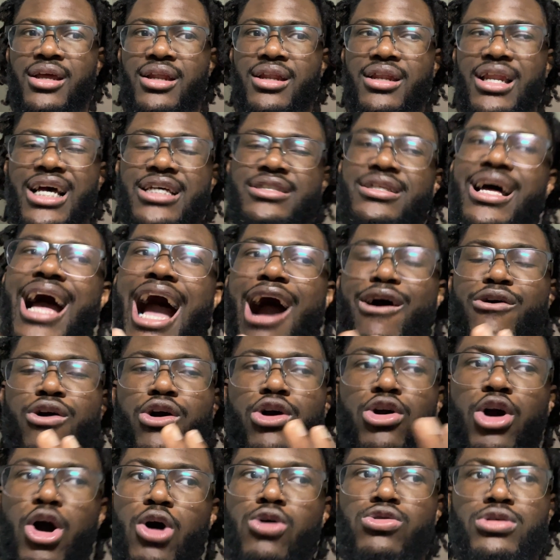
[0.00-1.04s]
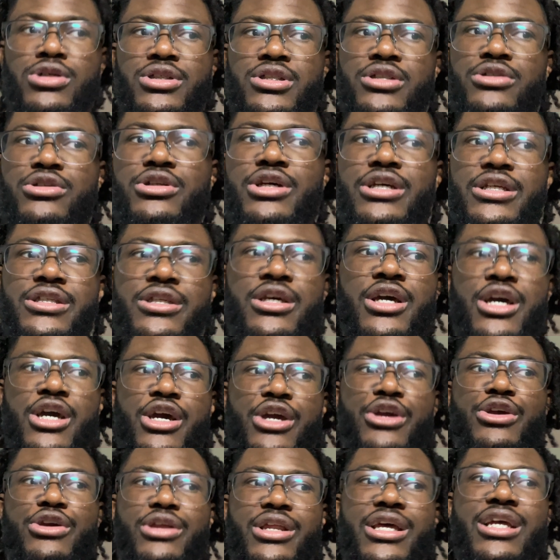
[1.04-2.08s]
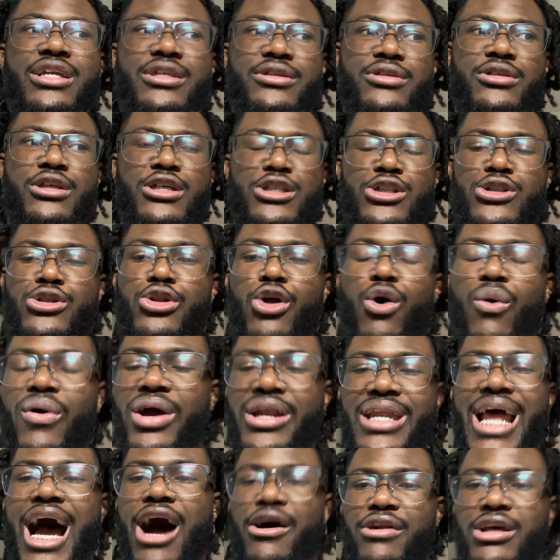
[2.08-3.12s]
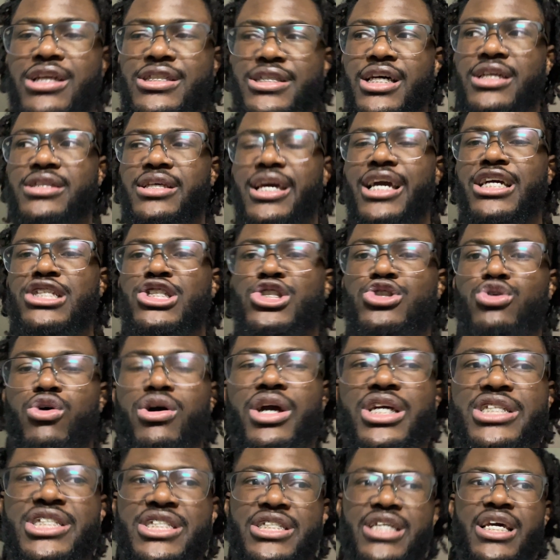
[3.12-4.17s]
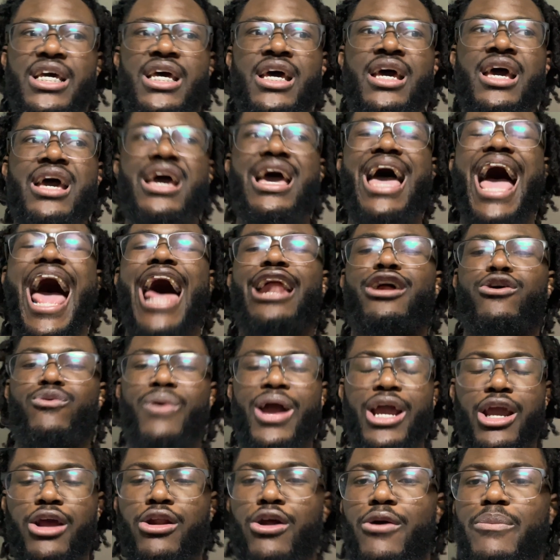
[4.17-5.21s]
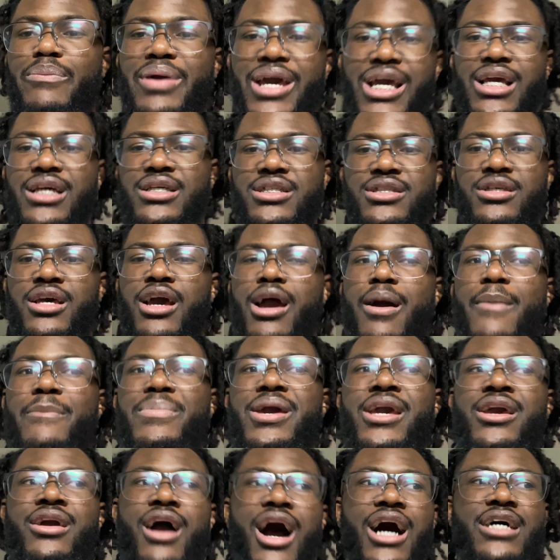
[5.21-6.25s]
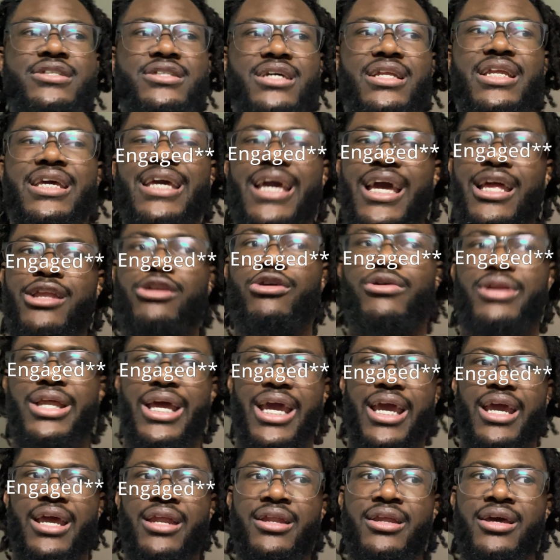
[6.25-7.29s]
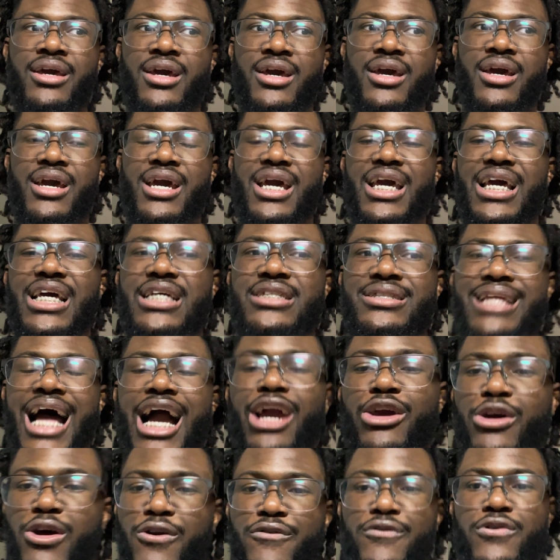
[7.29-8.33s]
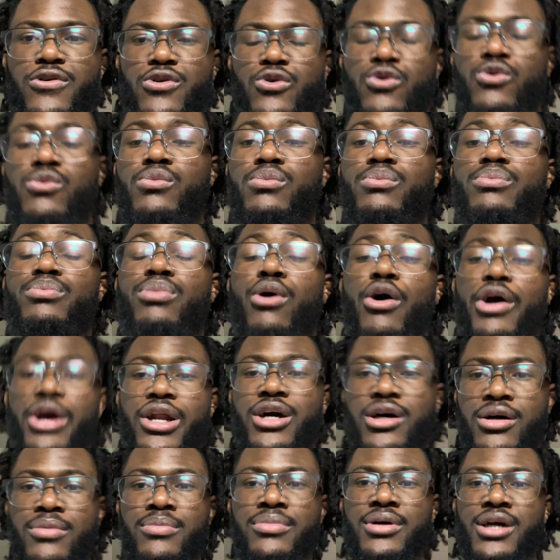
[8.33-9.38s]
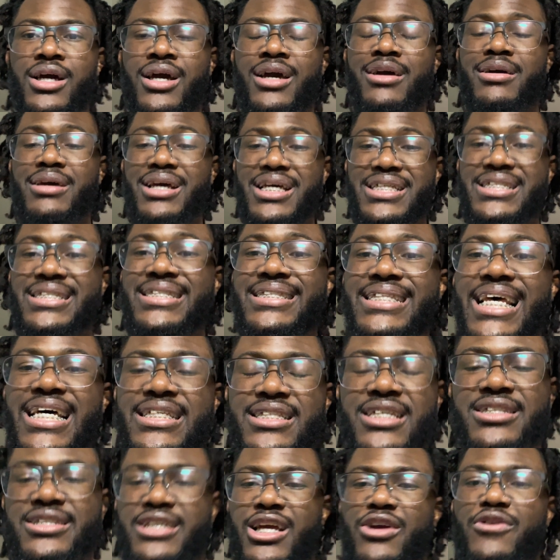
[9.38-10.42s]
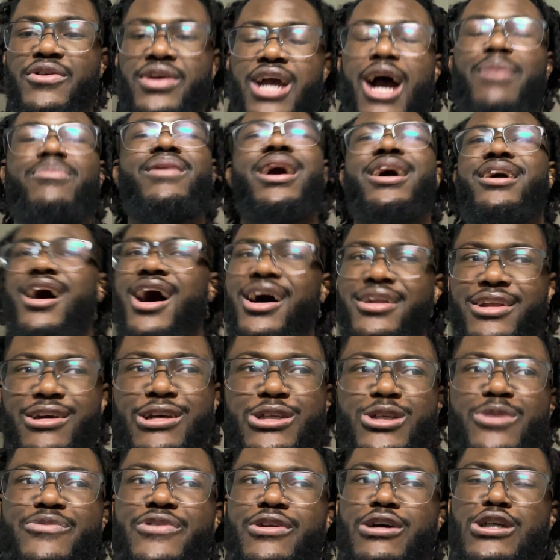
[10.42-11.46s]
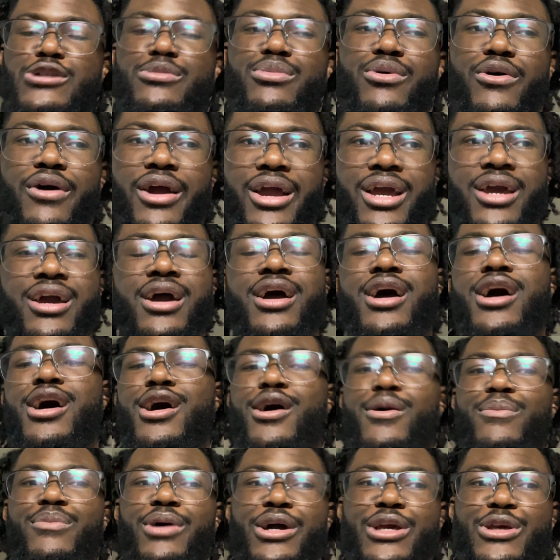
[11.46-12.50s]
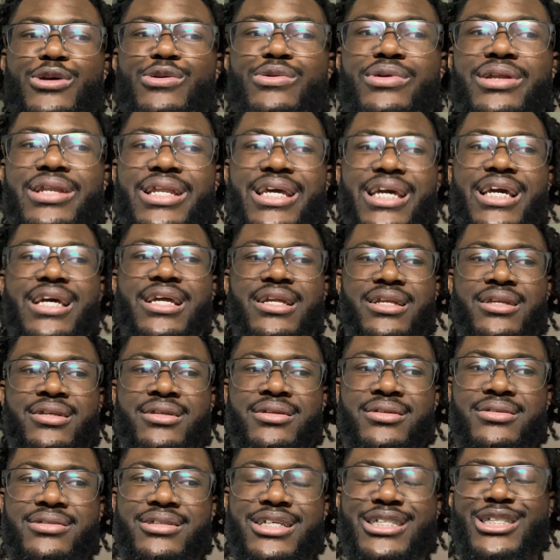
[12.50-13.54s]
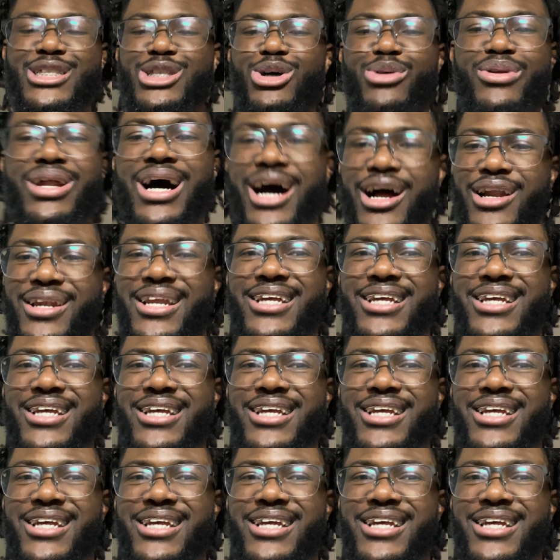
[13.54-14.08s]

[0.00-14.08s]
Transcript: That's not how it goes. You need you need to slow it down and just enjoy shit at a regular pace. Being constantly entertained is not good for you. Boredom is necessary. I'm not calling the YouTube videos boring, but you need to slow down.